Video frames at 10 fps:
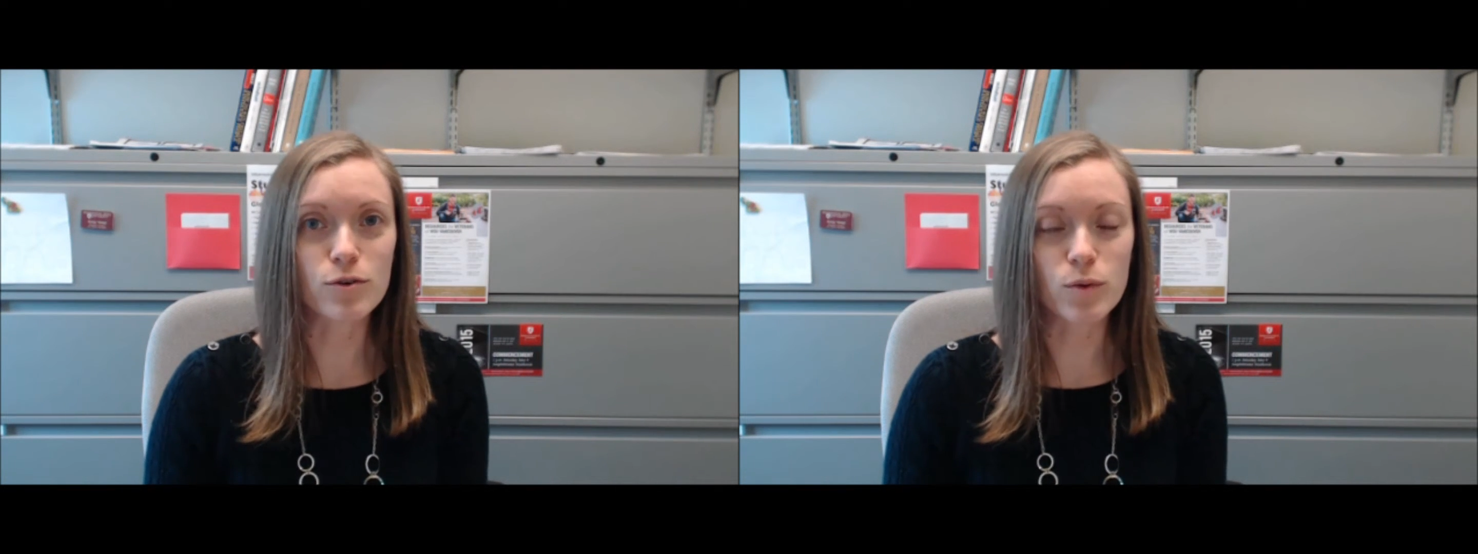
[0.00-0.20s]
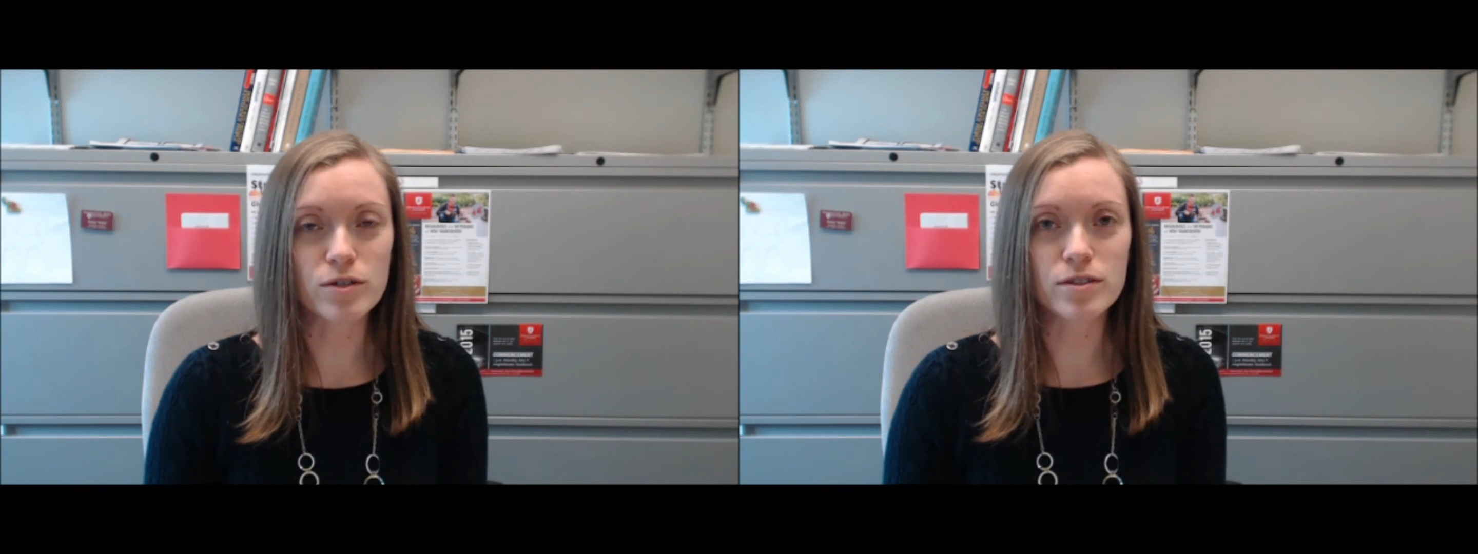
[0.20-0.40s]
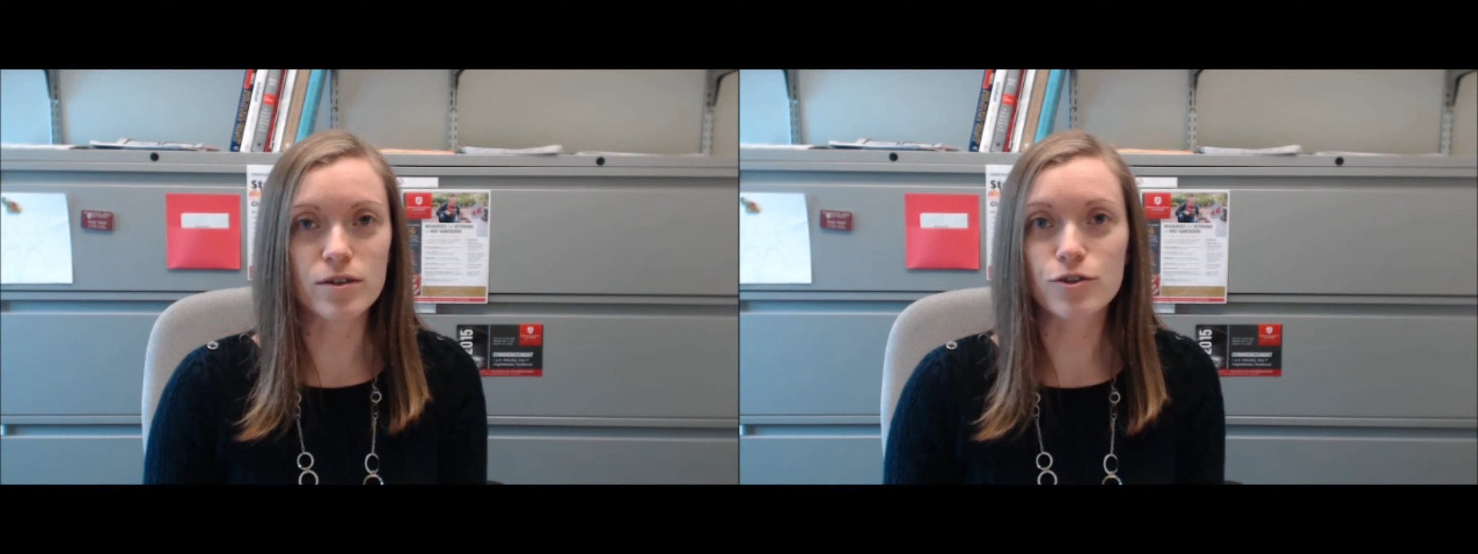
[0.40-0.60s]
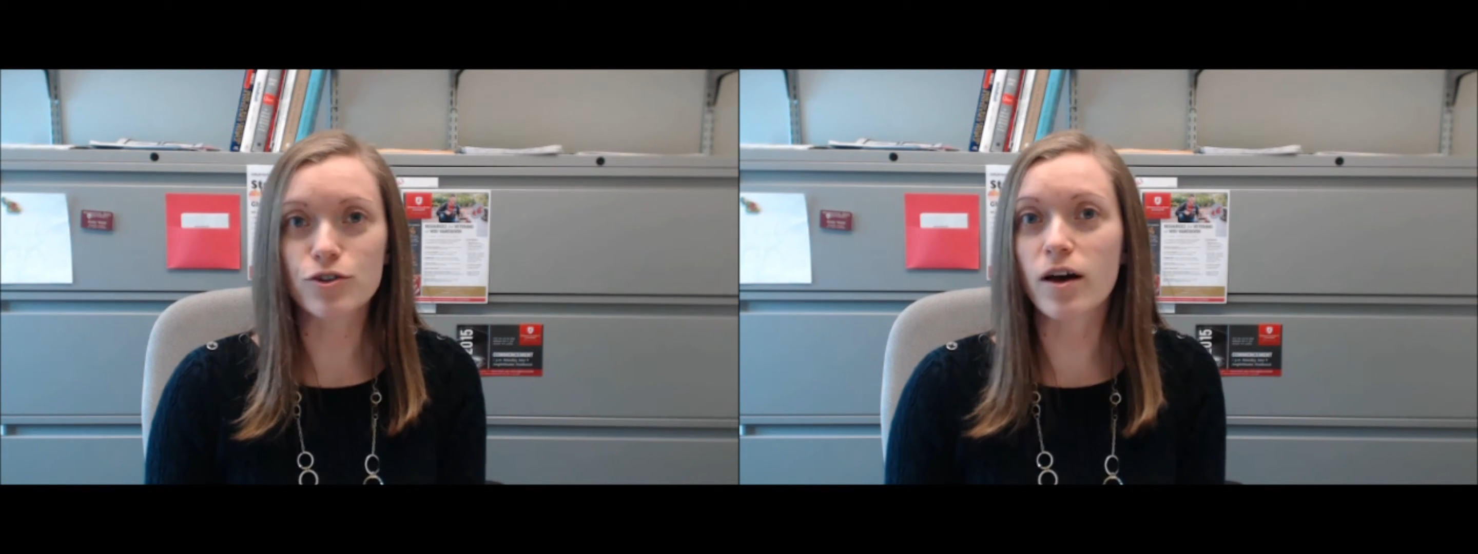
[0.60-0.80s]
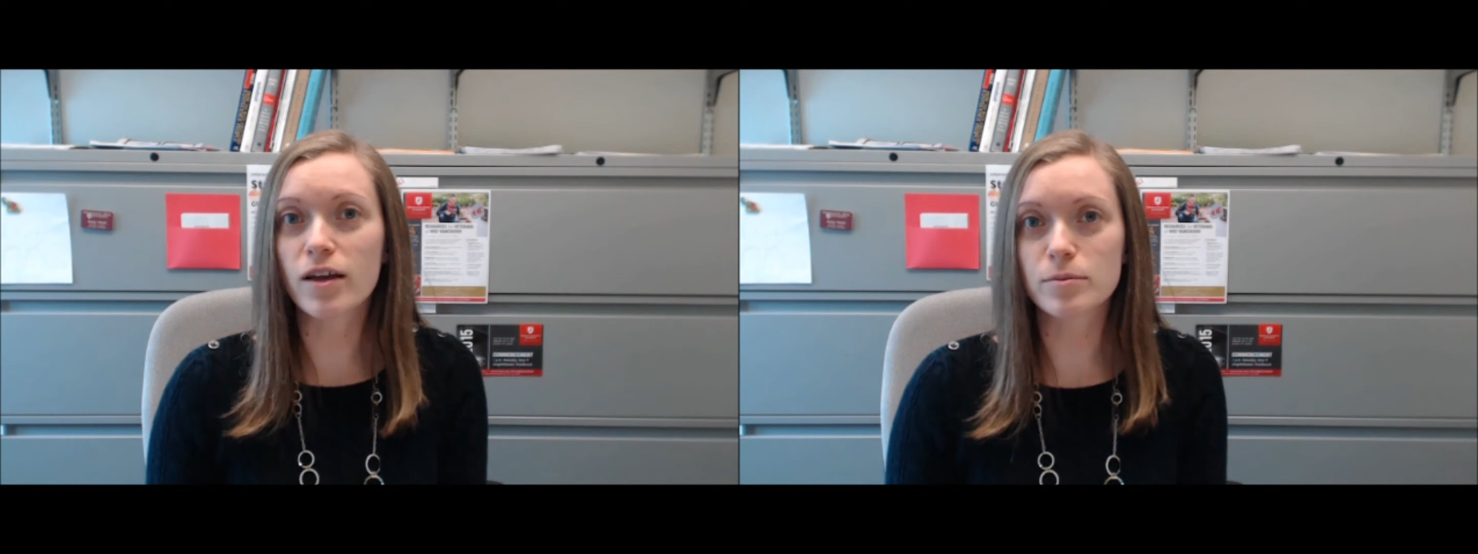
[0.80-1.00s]
works there and you're
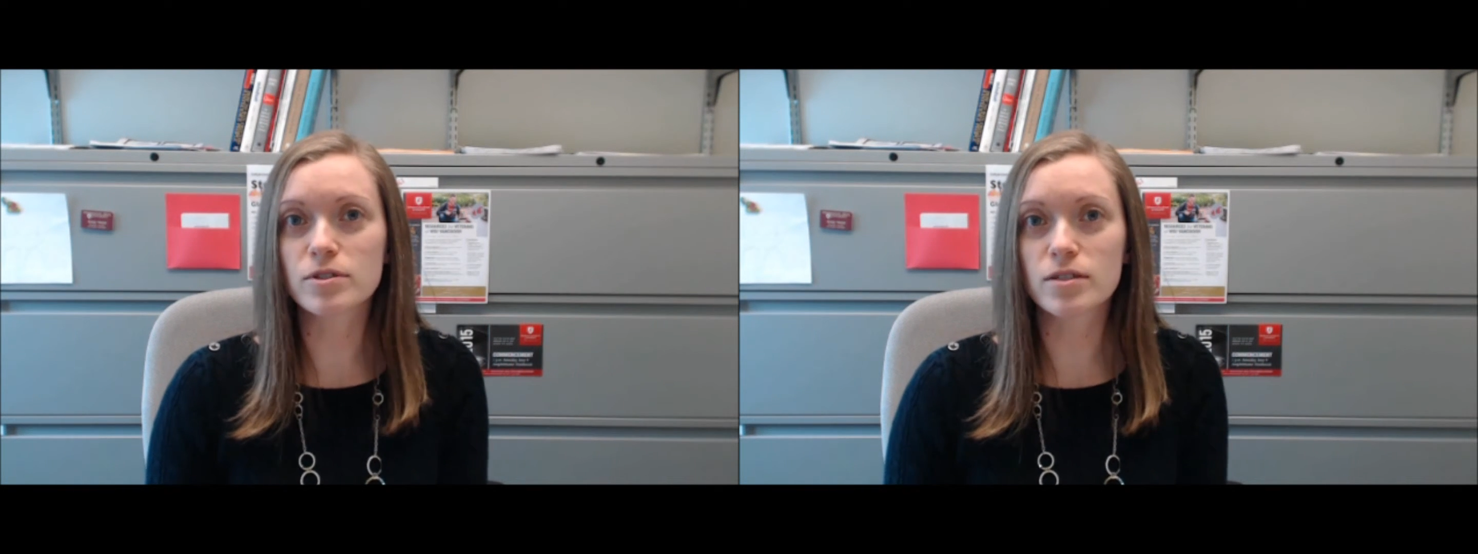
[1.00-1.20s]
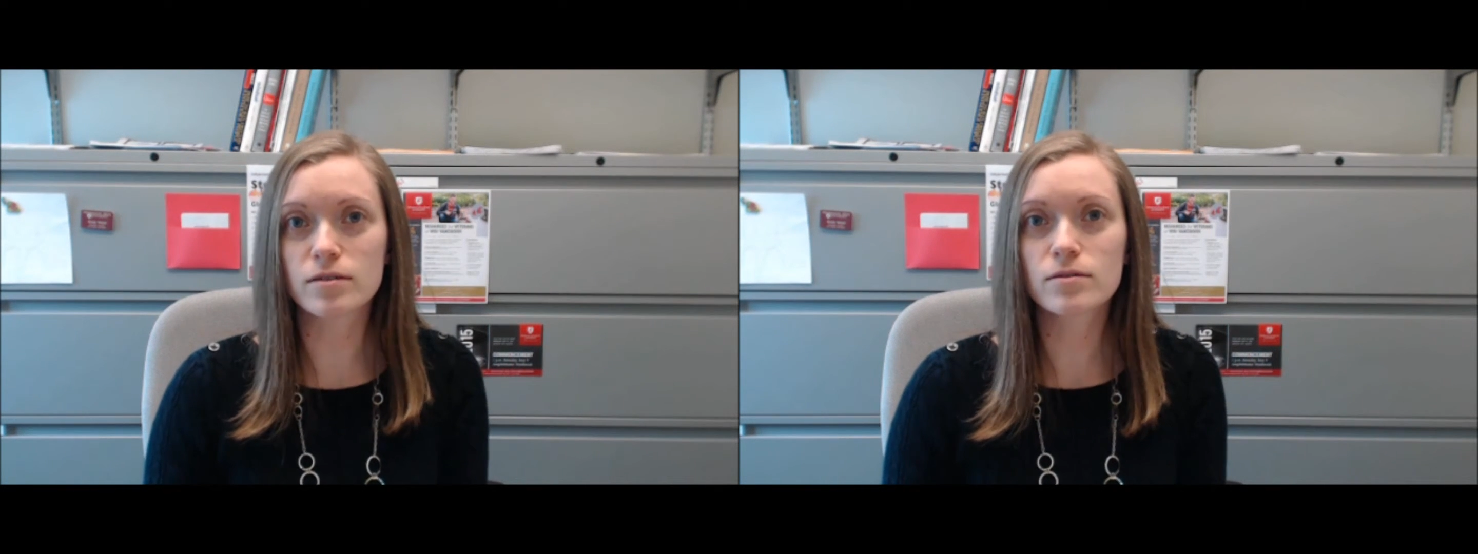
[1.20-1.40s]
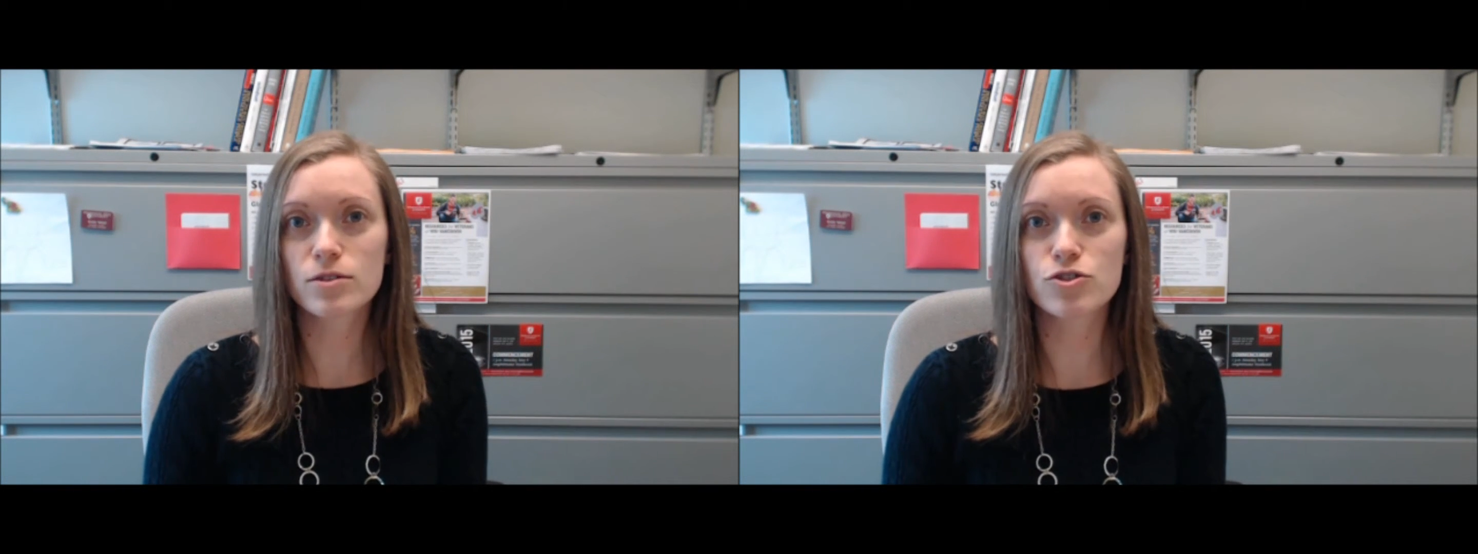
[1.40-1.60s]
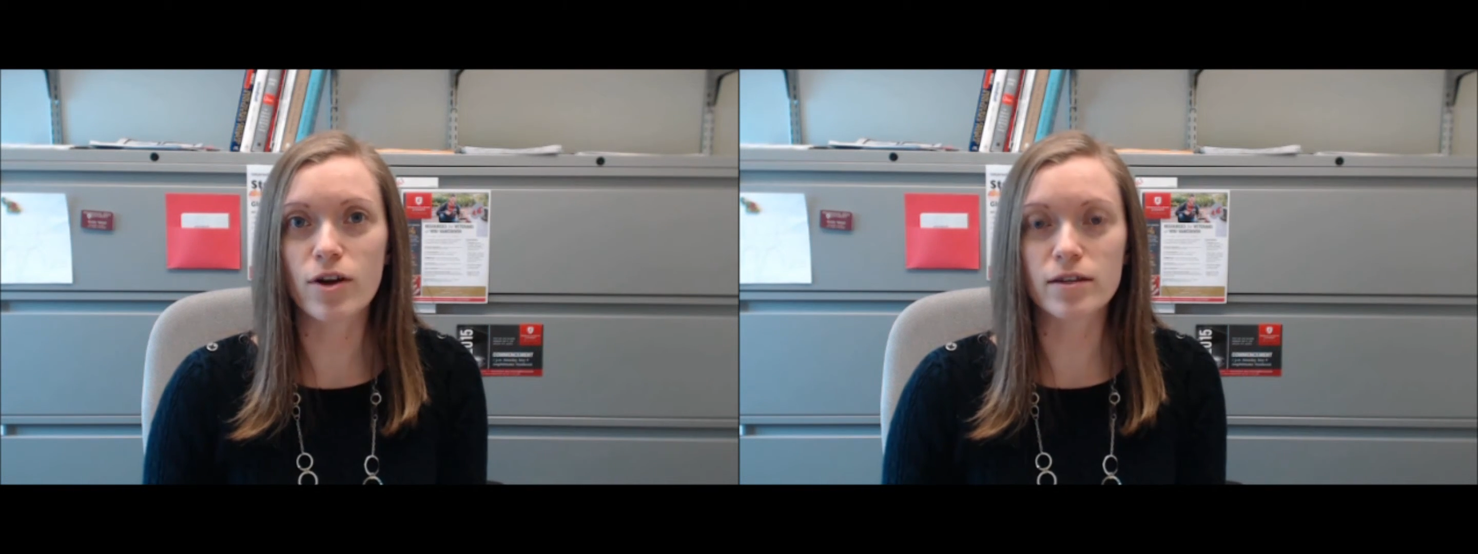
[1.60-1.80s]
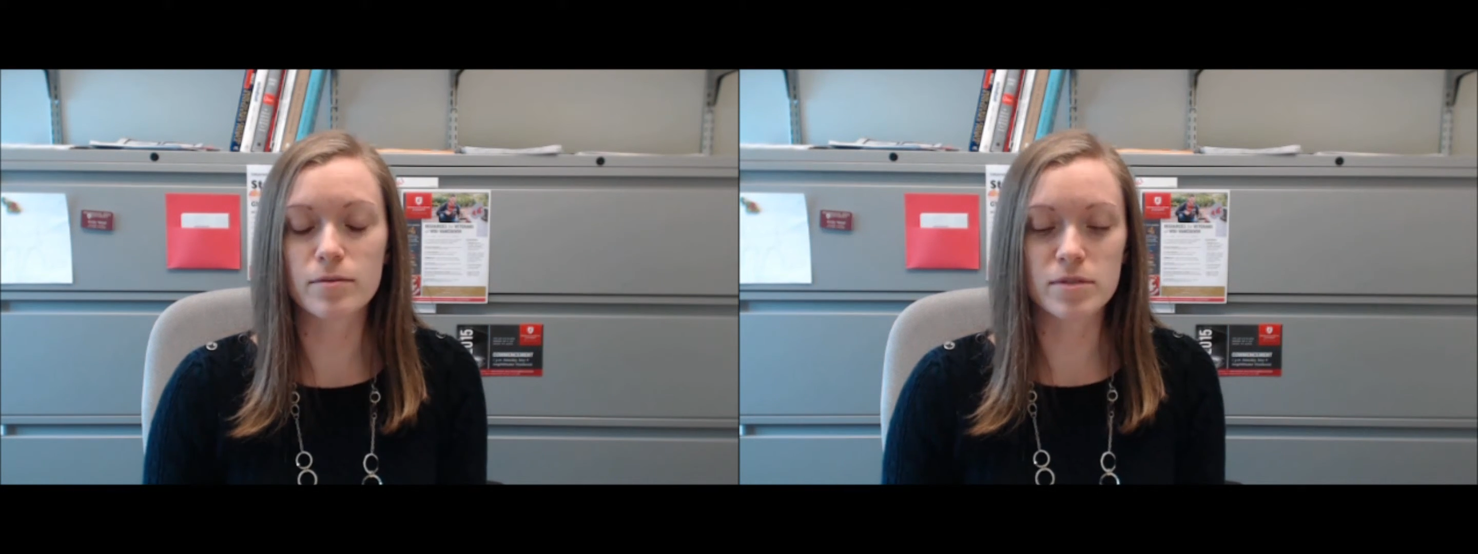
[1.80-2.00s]
not able to
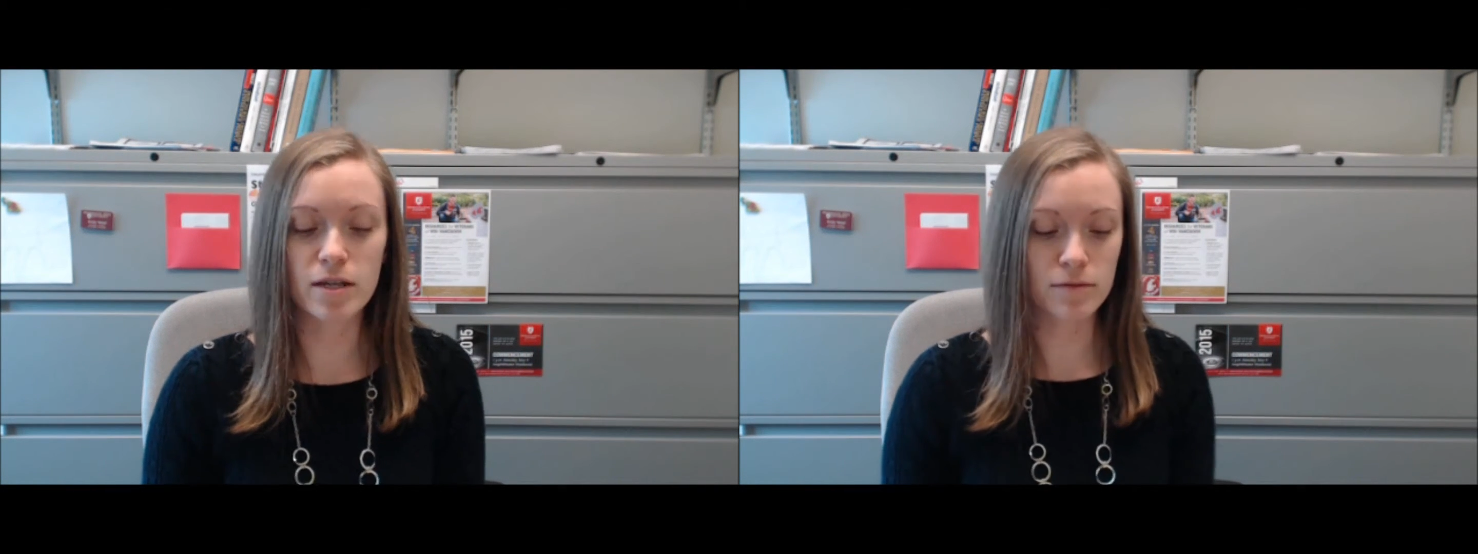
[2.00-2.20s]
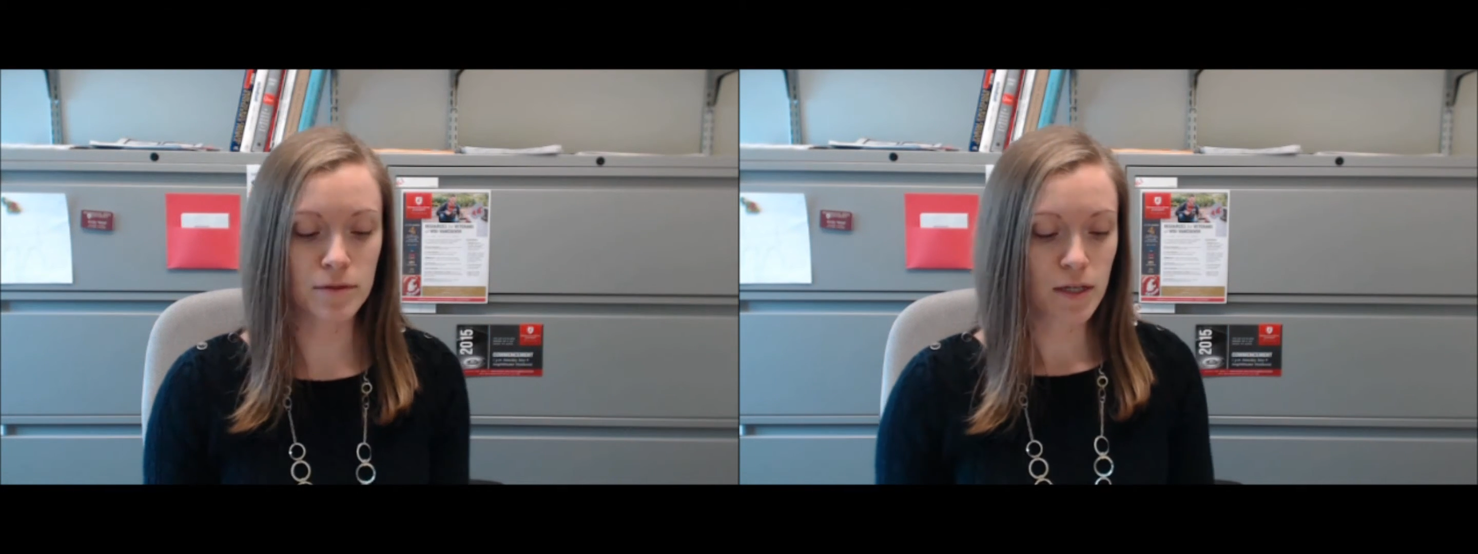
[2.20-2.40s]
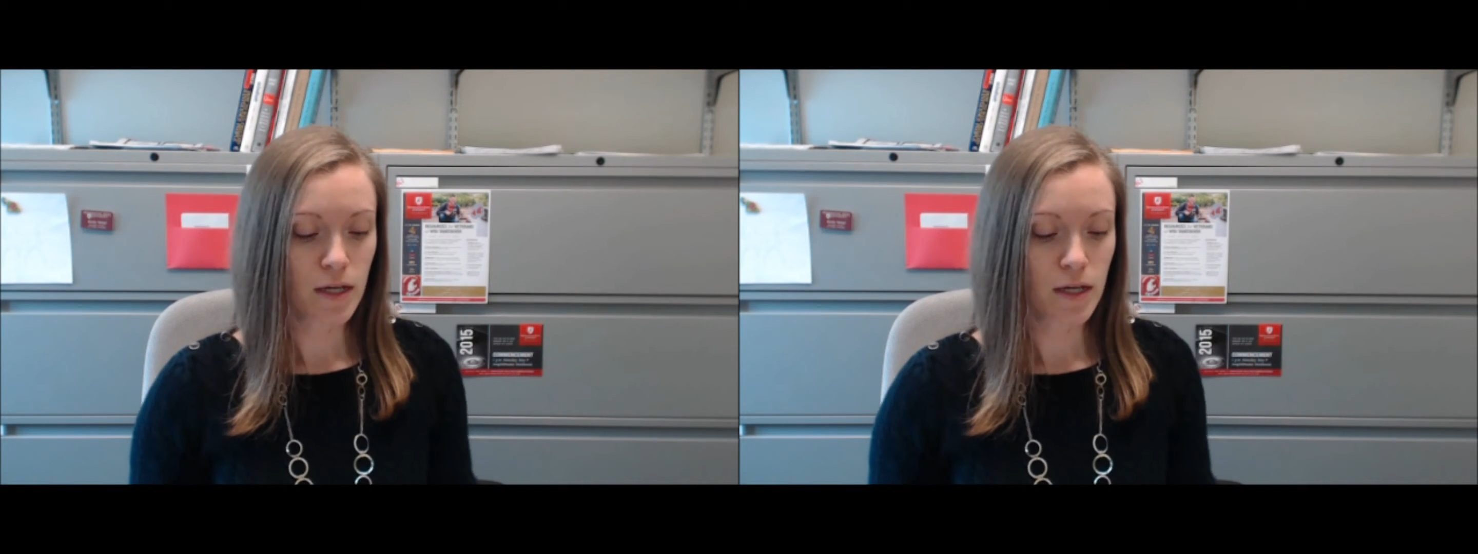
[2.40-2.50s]
track them down.